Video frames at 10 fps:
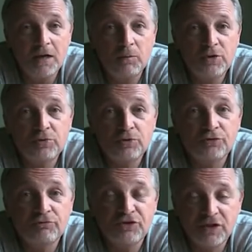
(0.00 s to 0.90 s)
which
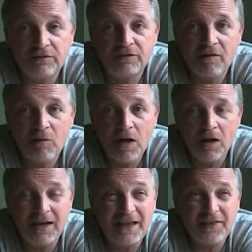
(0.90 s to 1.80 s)
was received very
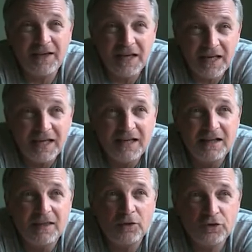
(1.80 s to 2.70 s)
well. And I think
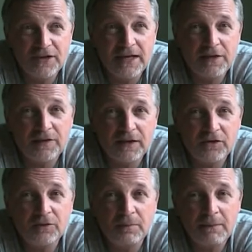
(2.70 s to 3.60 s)
those kind of
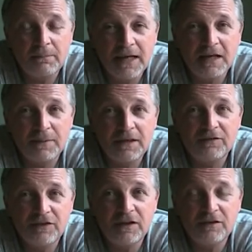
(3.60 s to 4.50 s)
things make a
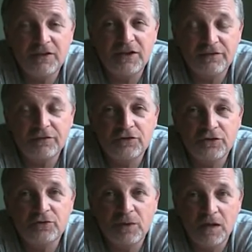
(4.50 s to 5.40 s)
bit of a difference
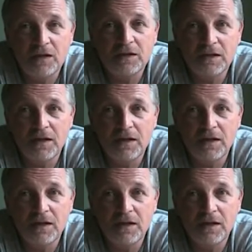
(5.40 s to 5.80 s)
as well.